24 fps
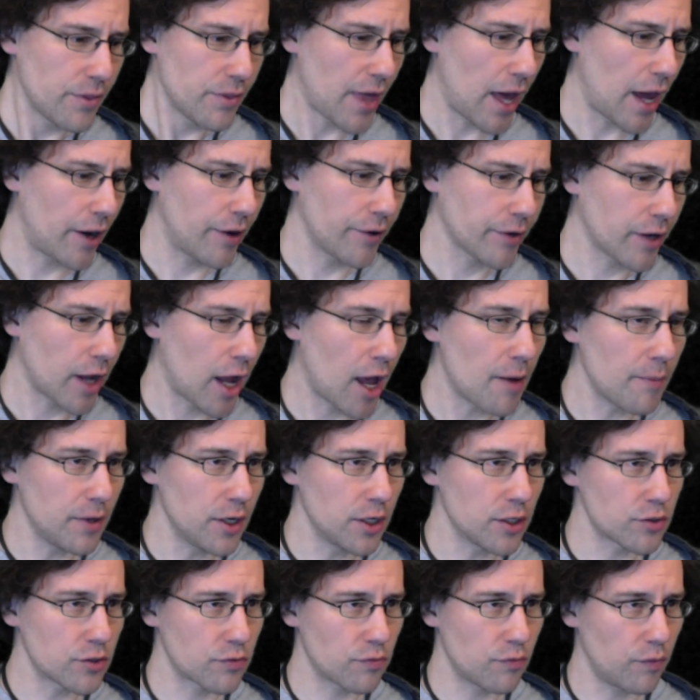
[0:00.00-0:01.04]
that
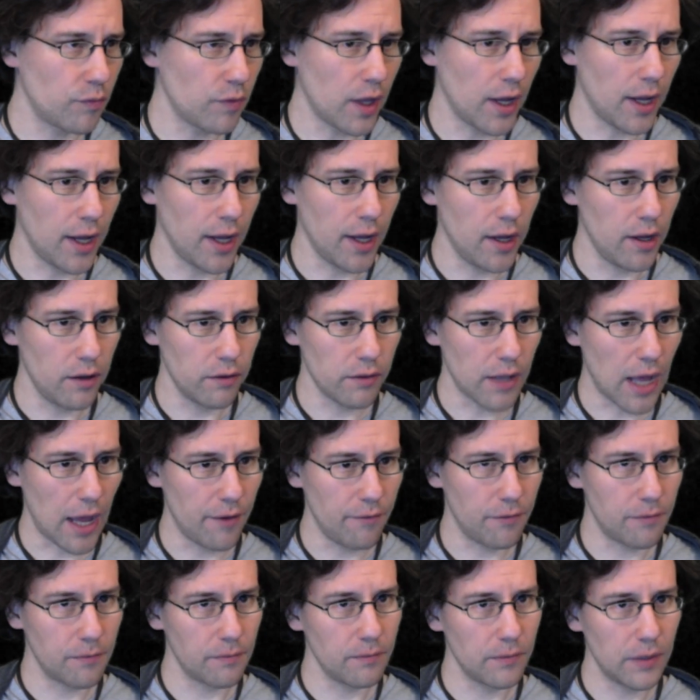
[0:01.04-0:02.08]
uncommon is, uh,
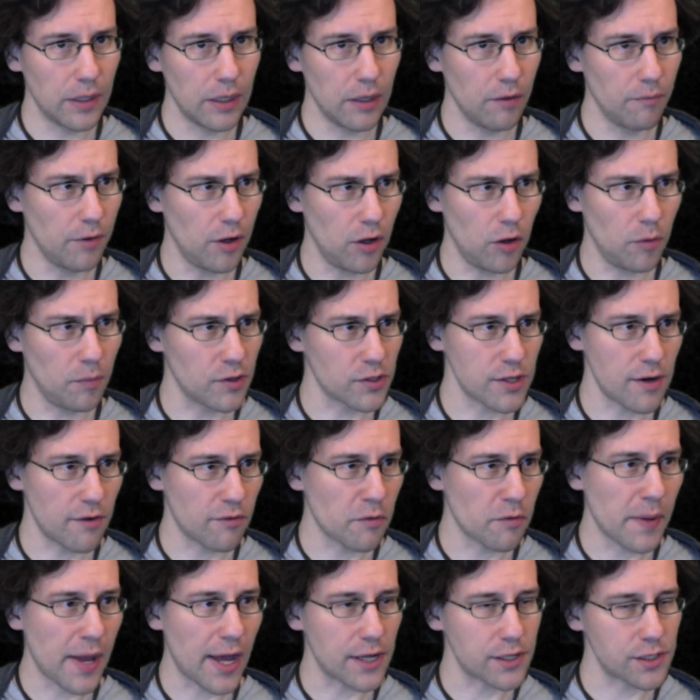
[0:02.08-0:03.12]
I've almost
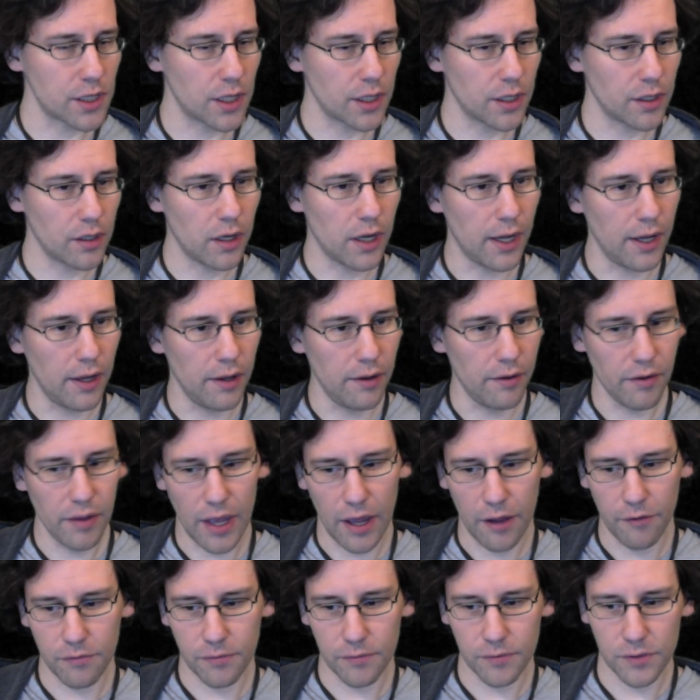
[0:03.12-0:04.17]
never passed it. I,
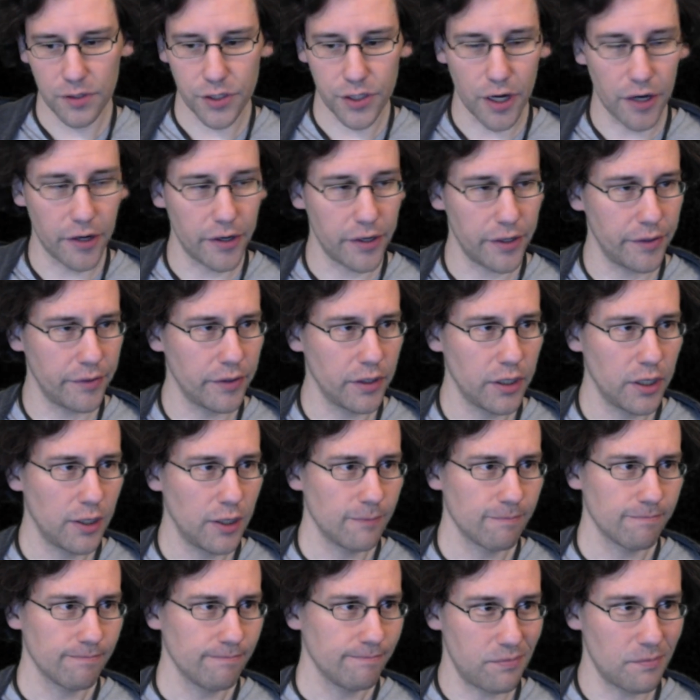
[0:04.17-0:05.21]
I've started
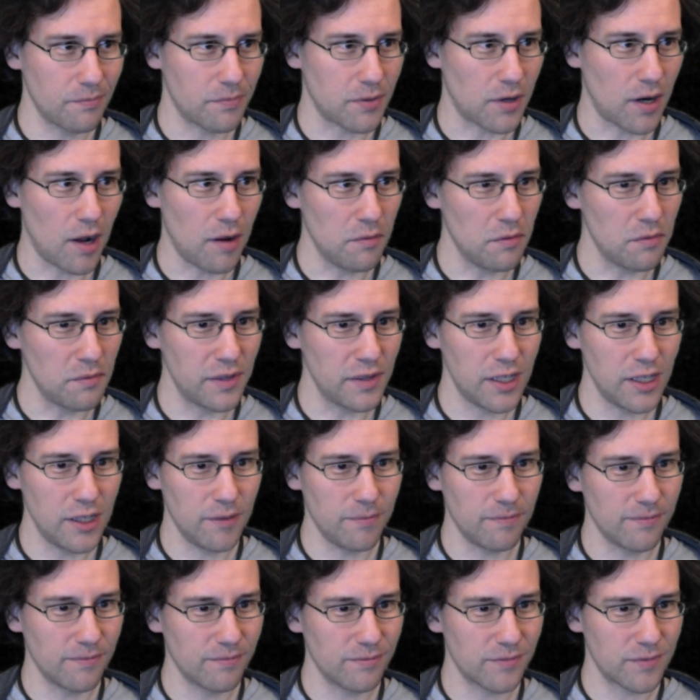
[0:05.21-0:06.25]

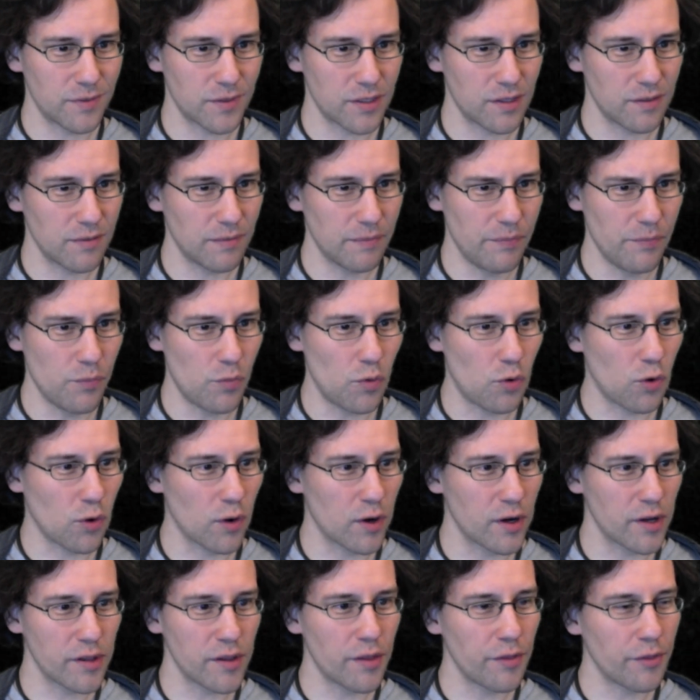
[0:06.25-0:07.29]
probably
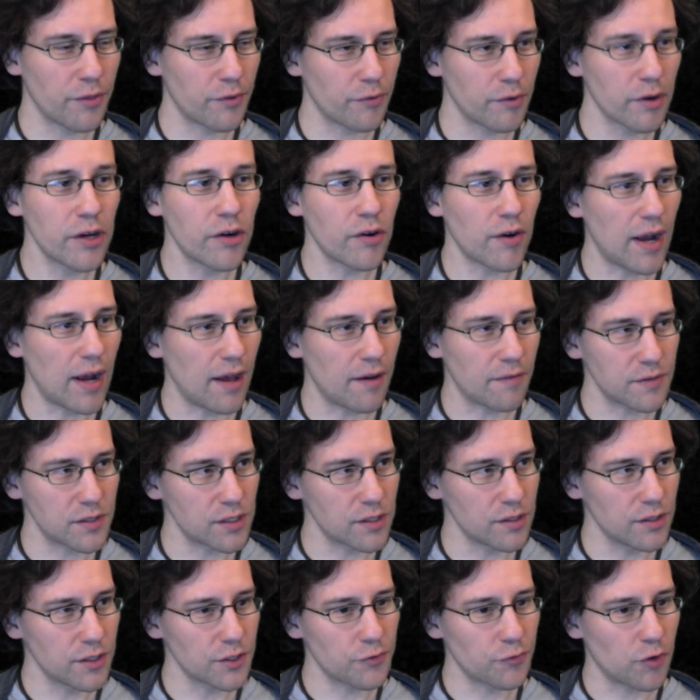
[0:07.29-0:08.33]
more than three
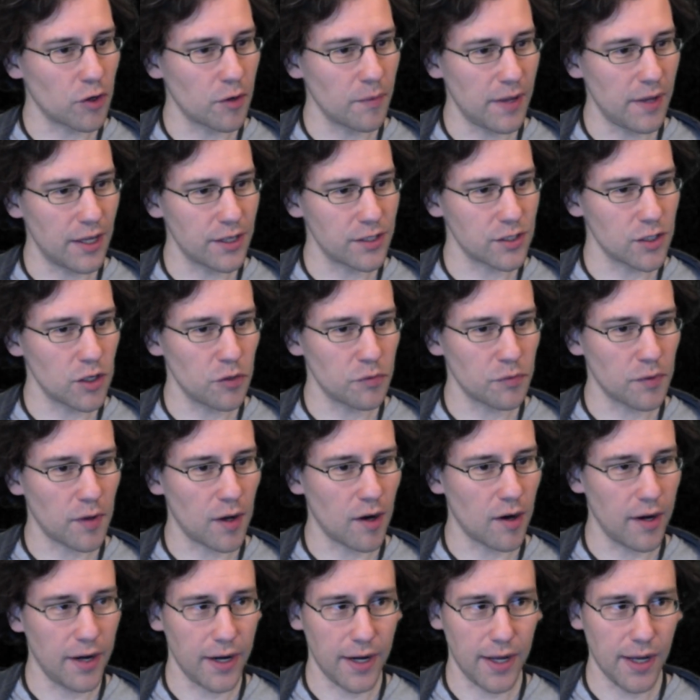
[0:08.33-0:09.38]
drafts in this format so
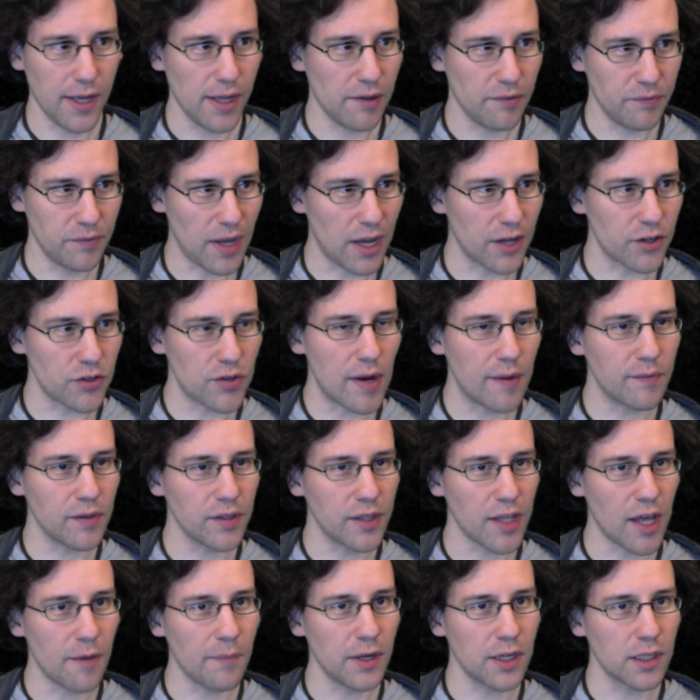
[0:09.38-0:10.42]
far, and I have not
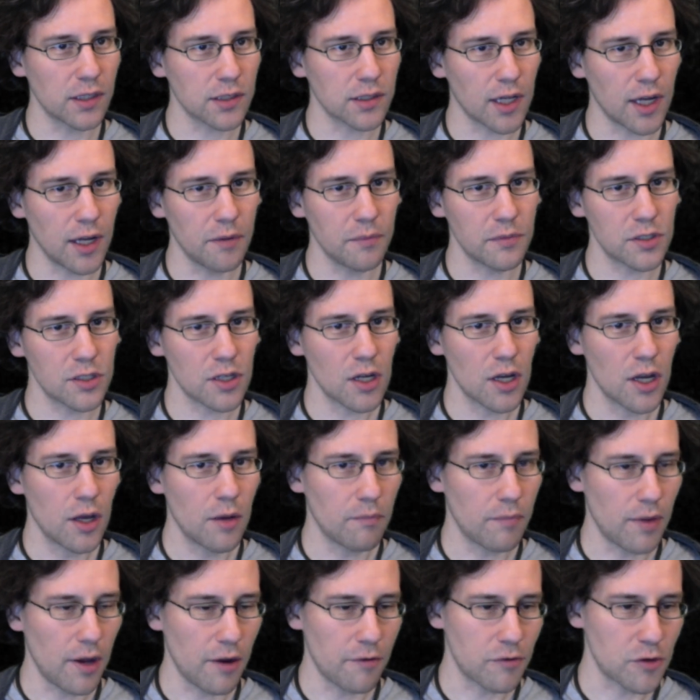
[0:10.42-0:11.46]
drafted that many times
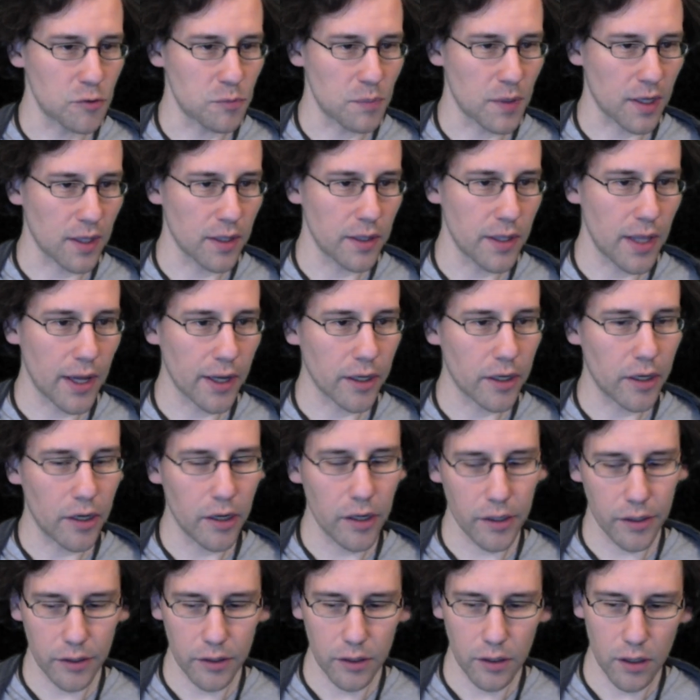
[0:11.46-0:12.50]
by first picking that
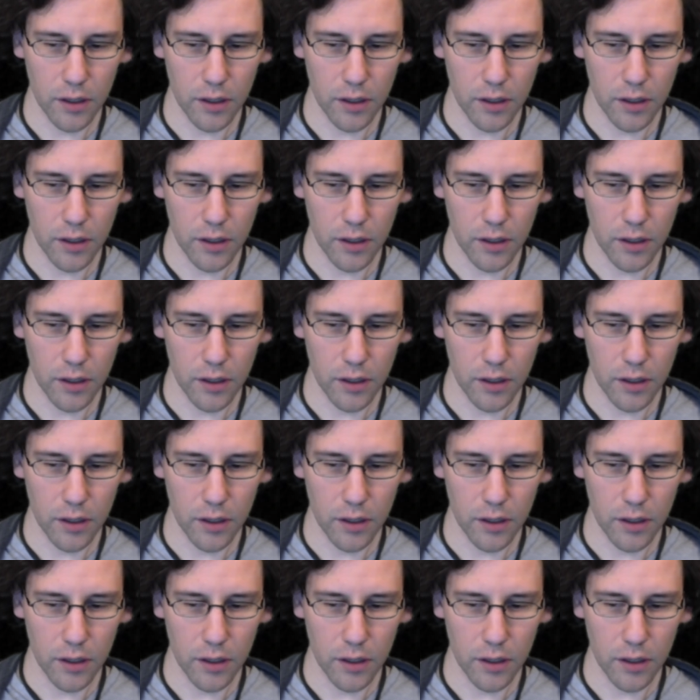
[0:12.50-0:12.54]
card.